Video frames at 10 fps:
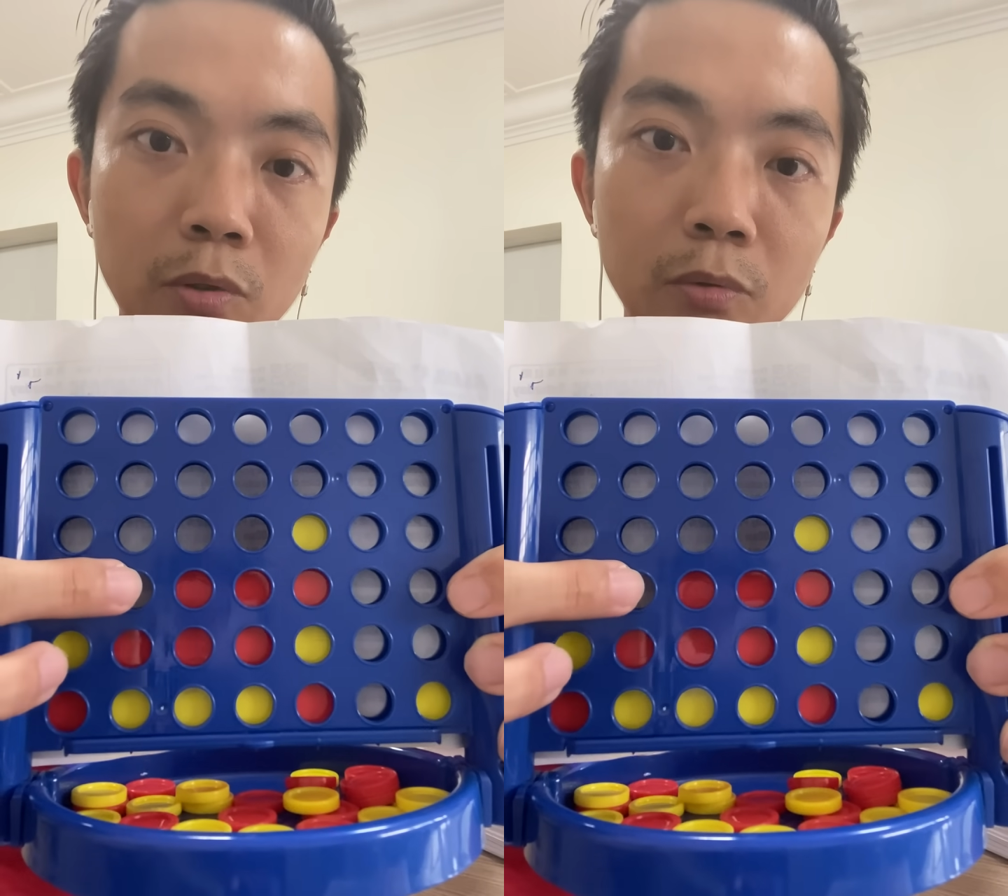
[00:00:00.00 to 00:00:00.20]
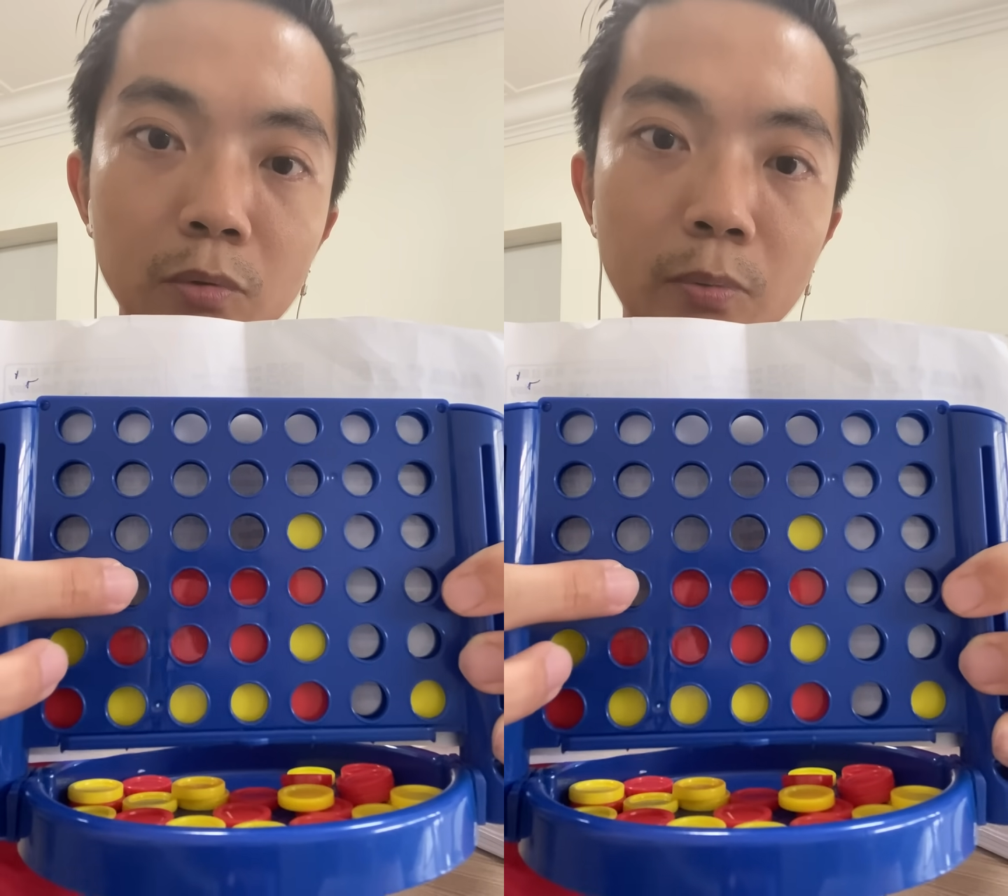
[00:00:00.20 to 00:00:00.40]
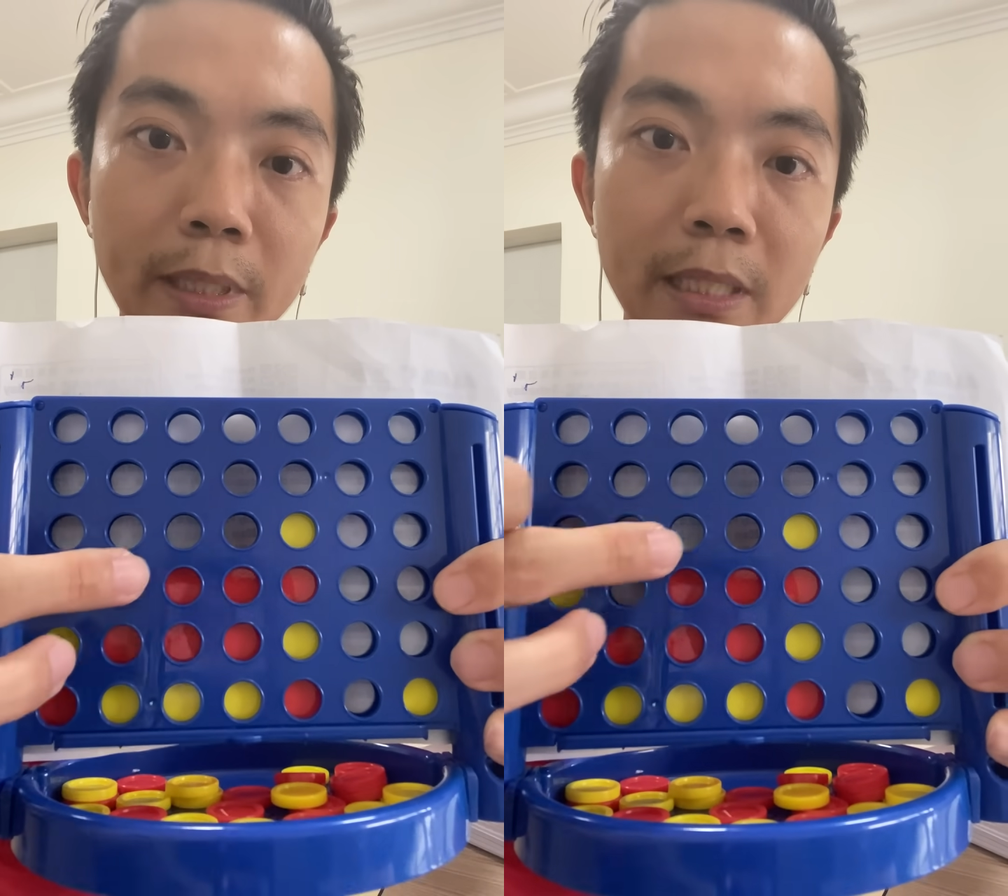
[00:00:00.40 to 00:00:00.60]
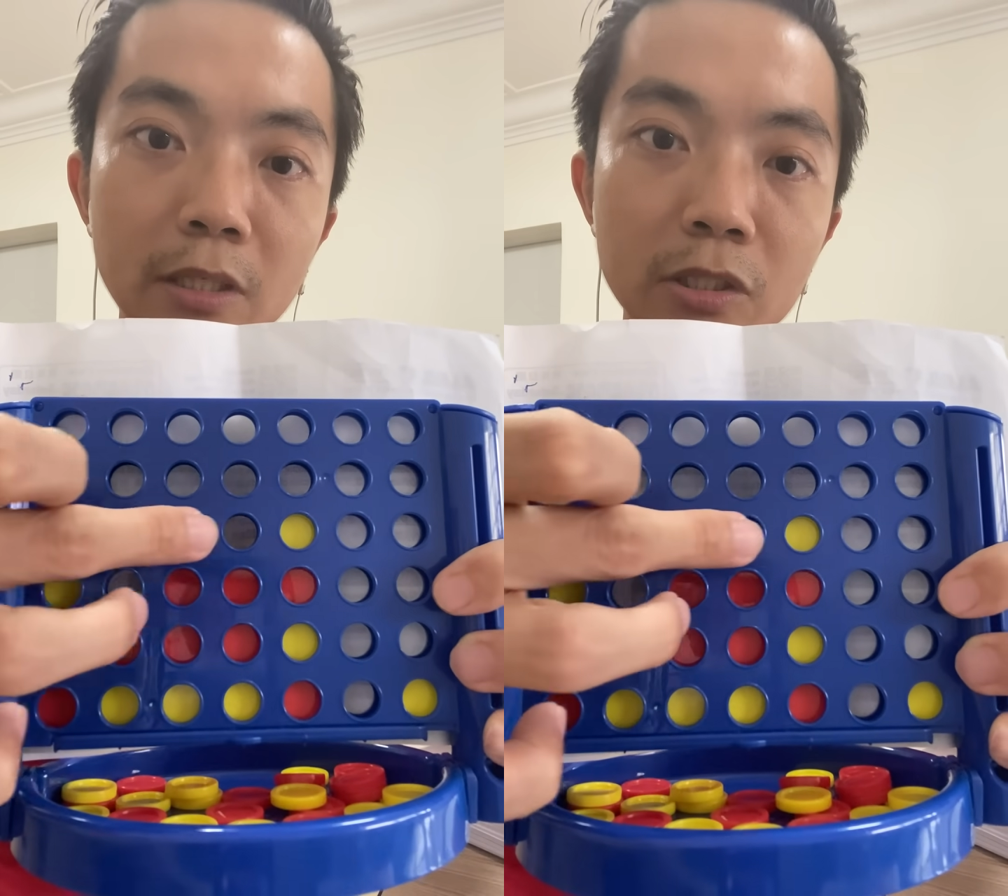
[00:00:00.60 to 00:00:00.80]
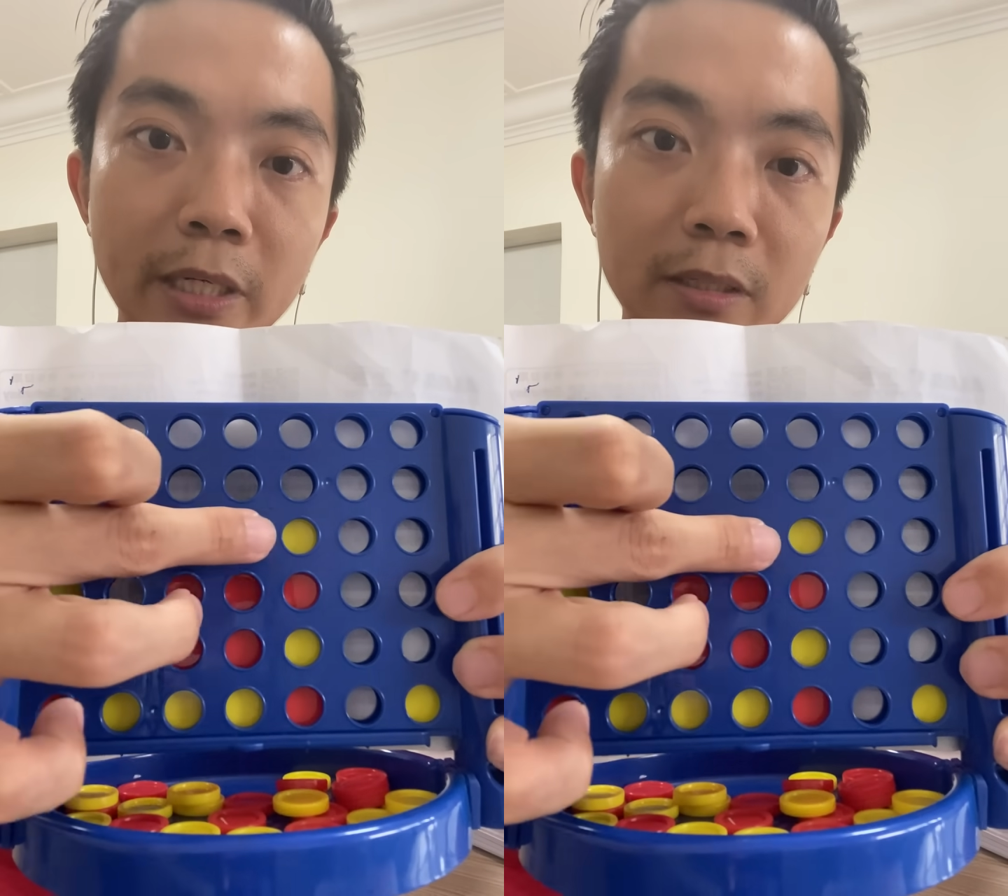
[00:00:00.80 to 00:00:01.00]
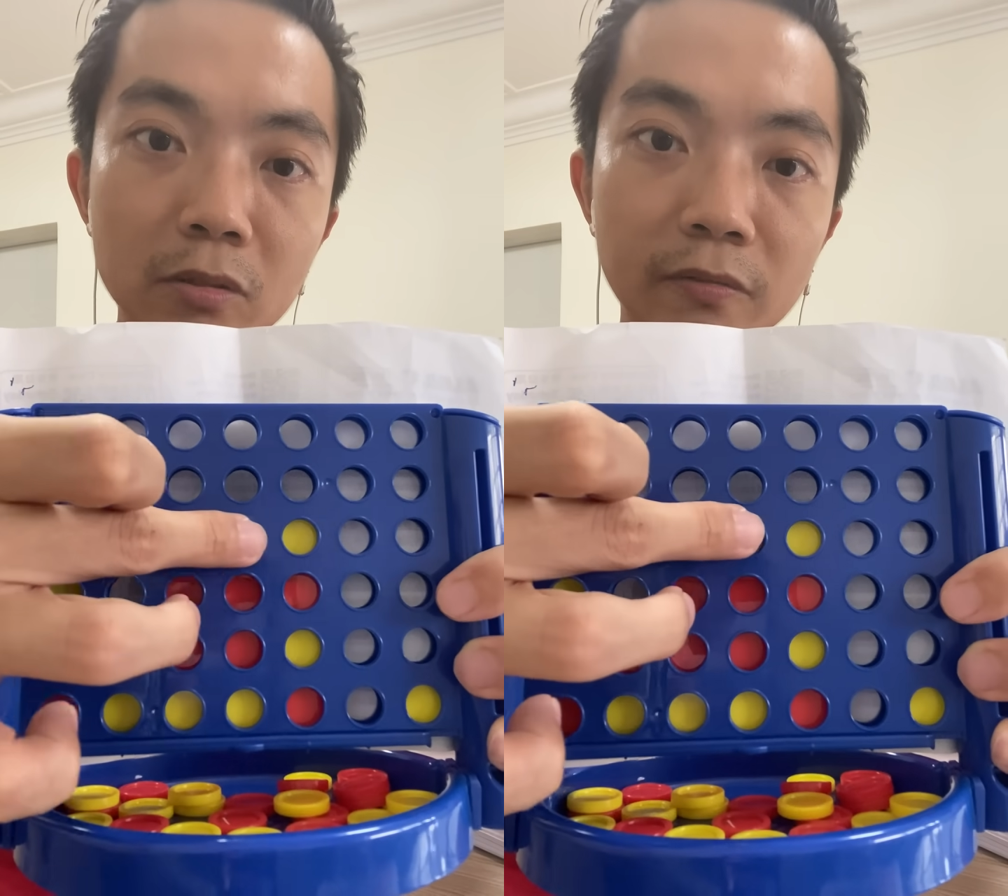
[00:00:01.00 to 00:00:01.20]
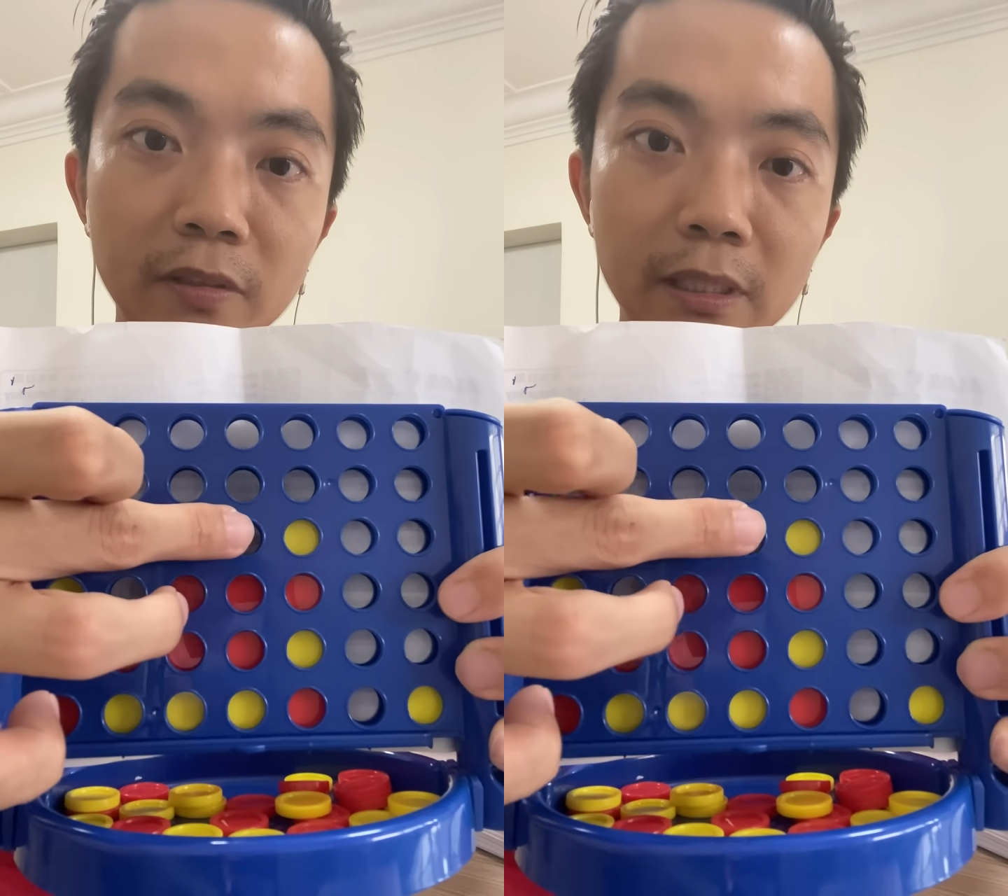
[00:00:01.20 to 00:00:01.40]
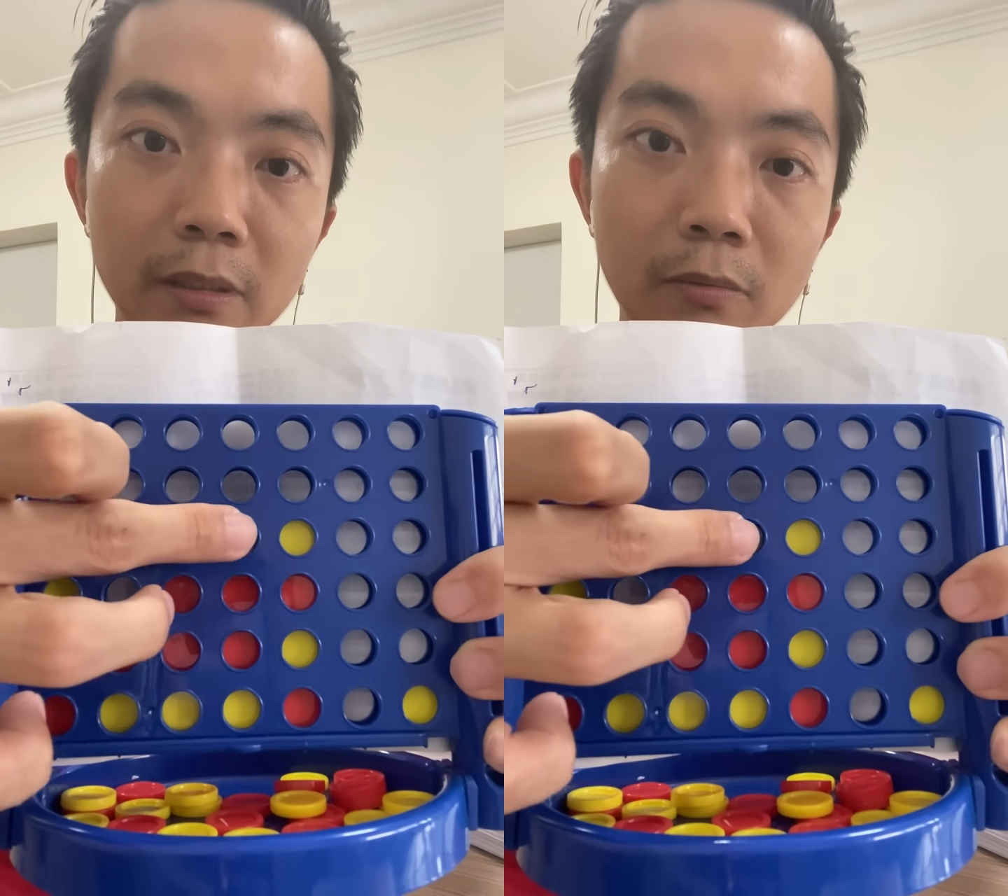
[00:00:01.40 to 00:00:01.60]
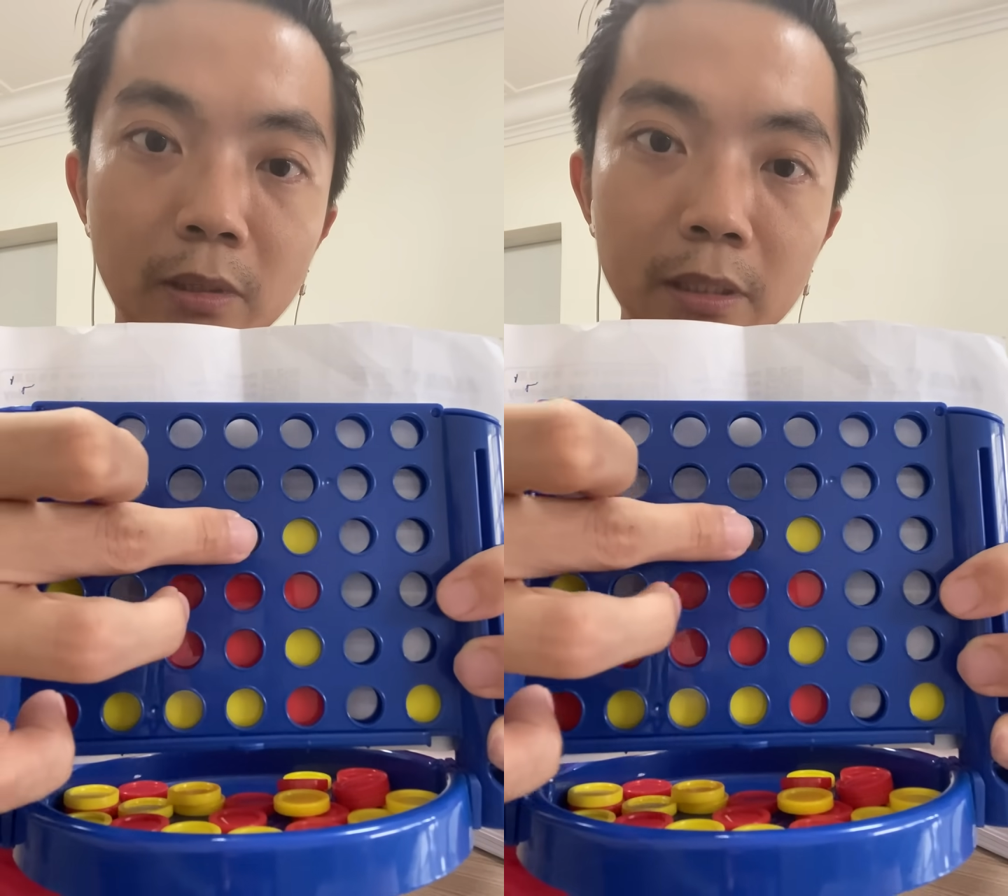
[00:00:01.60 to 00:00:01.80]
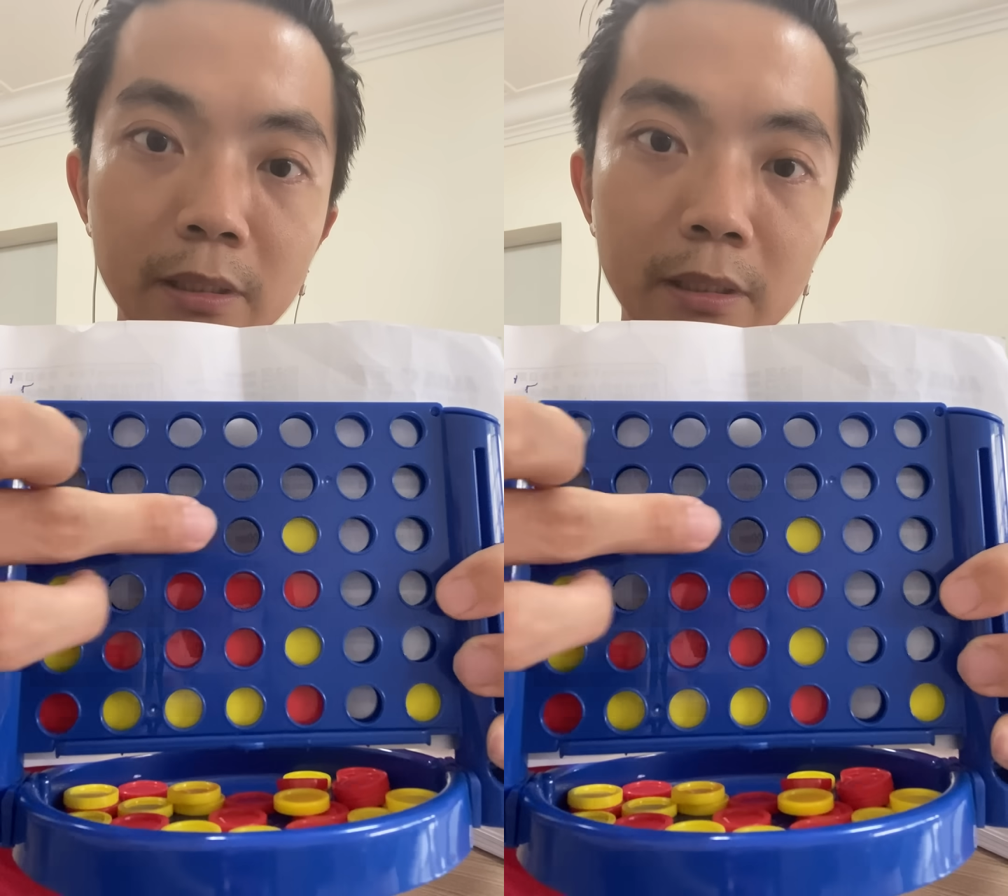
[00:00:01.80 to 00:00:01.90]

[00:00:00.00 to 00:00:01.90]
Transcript: 2 winning checks over here. One